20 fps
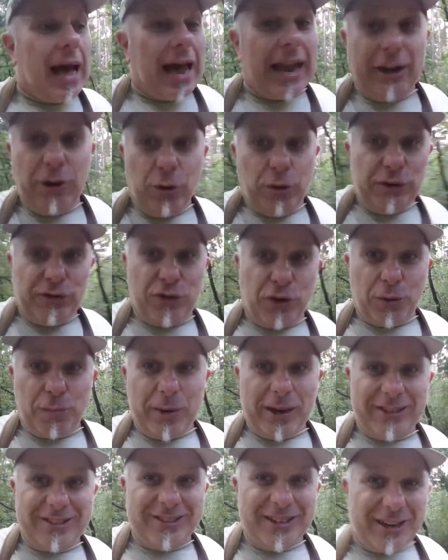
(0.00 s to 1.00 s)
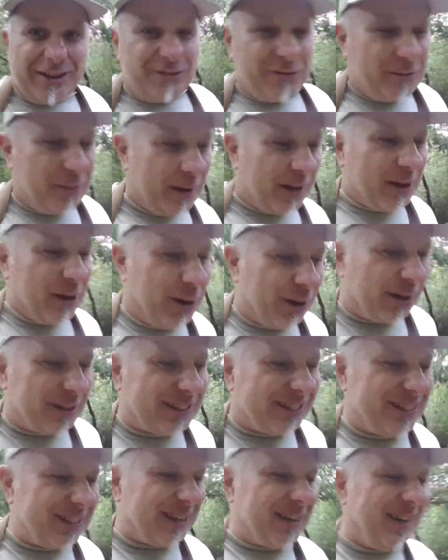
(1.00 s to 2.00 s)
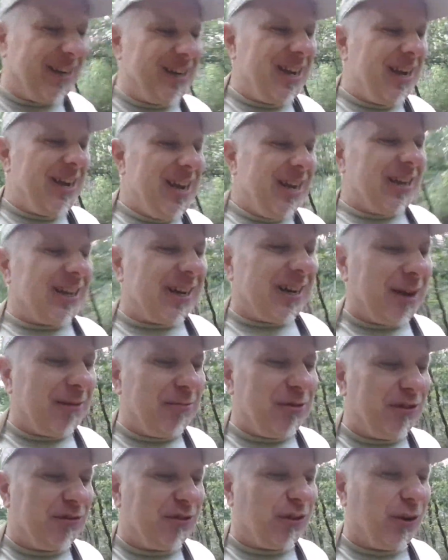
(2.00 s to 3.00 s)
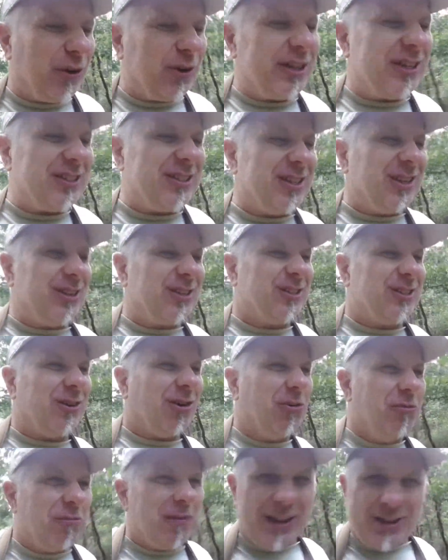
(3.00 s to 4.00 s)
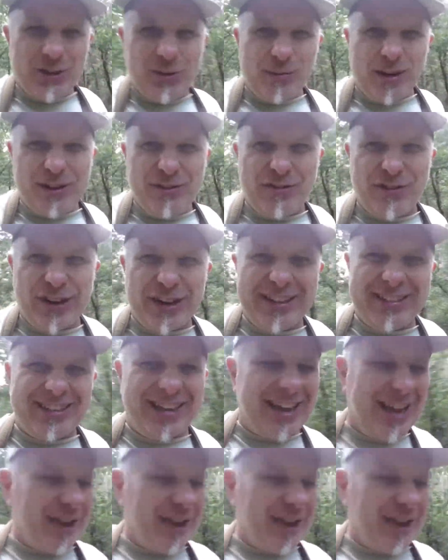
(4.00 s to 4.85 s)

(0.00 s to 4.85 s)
I know it from myself, because the number 4 is not so much my friend.